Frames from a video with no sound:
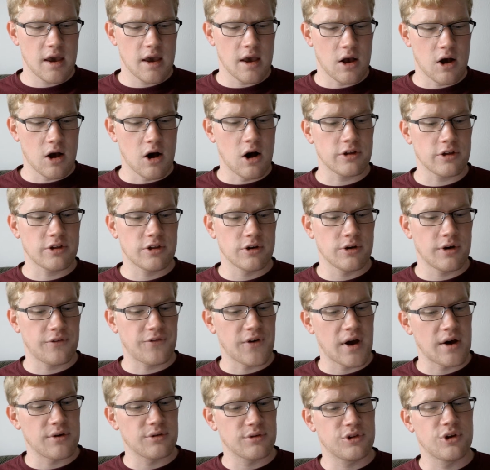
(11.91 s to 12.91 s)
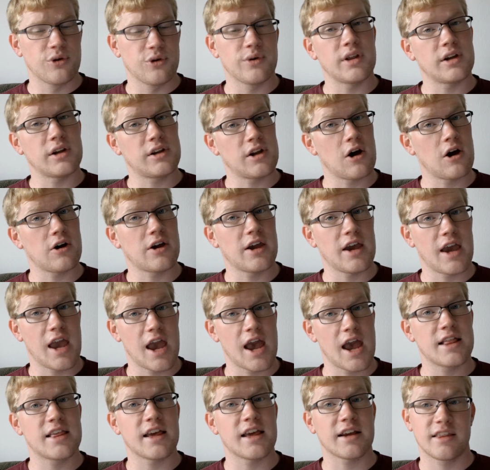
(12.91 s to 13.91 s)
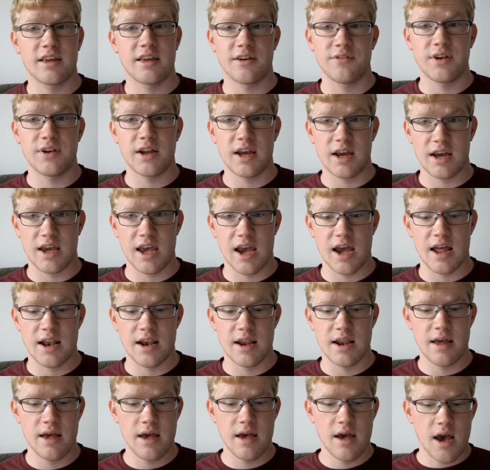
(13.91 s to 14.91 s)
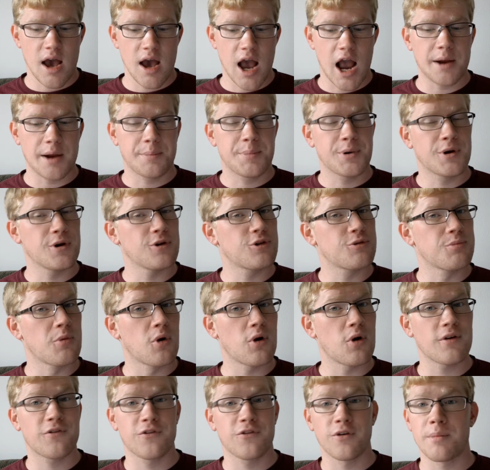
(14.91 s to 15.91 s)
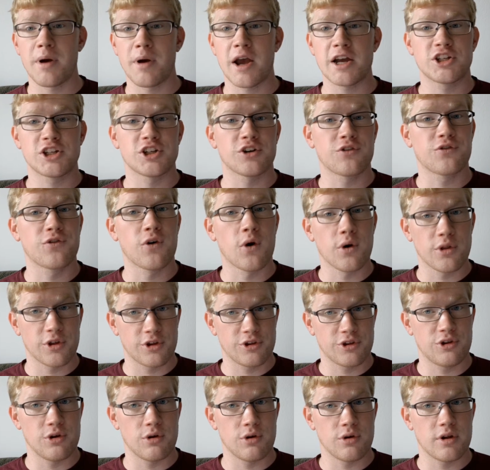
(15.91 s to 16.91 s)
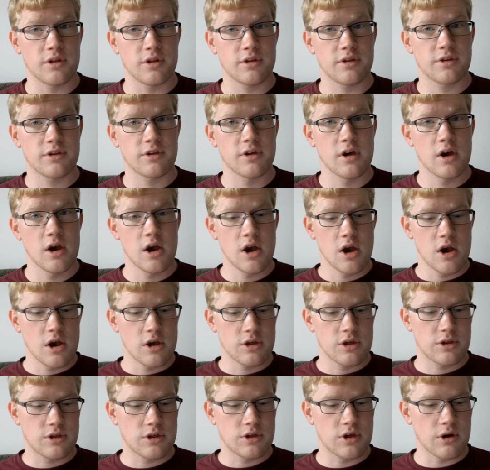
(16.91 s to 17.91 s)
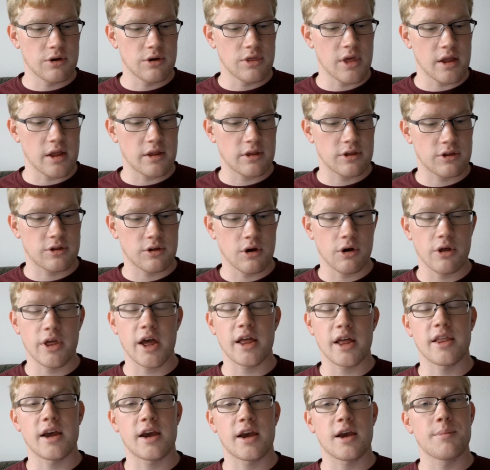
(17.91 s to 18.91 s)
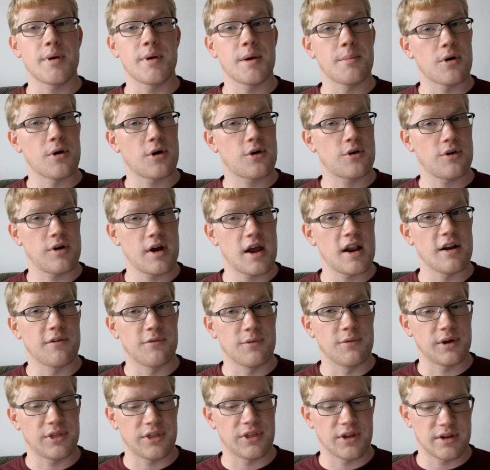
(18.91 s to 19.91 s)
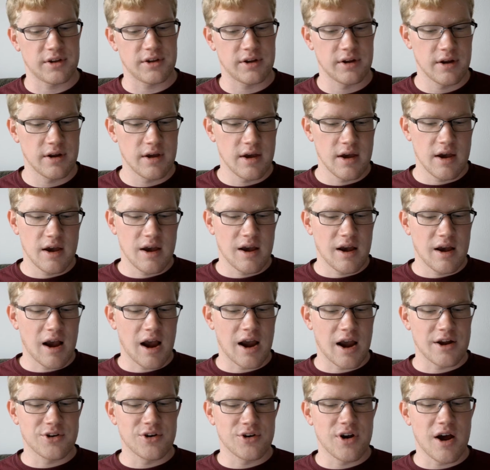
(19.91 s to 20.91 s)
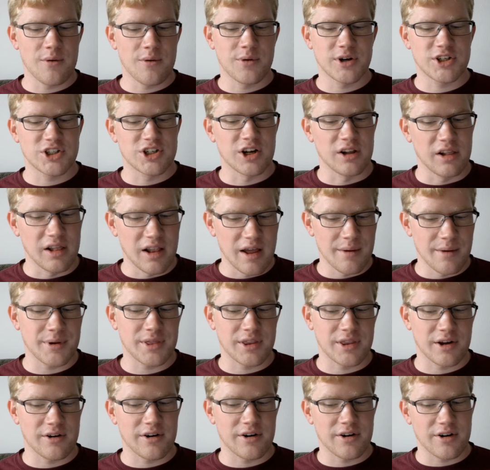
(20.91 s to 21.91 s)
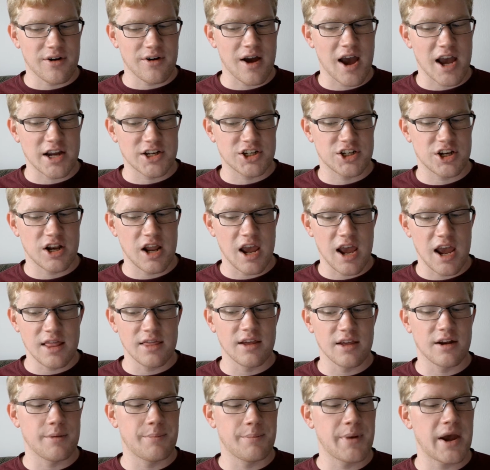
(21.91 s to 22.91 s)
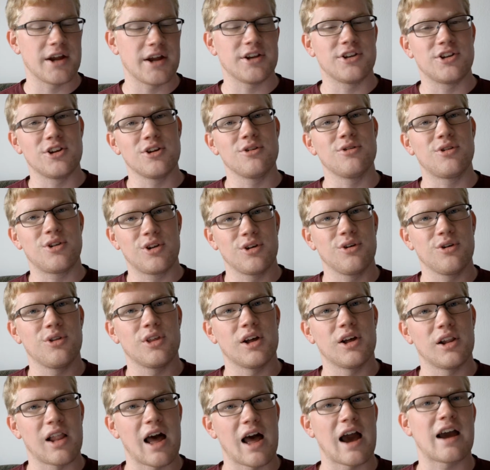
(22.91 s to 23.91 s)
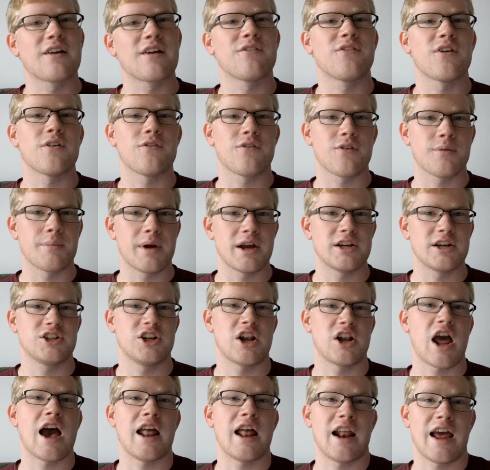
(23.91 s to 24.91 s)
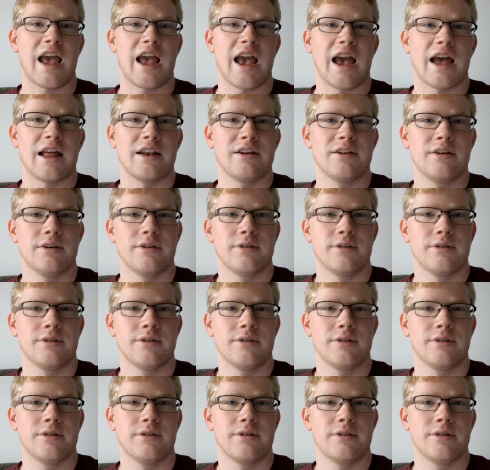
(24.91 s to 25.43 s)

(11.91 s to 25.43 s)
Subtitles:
Also, if I was doing the talking heads activity again, I'd produce more information for the students so that they can be more creative with it. I do not wish to limit their interaction in the debate due to the lack of information at hand.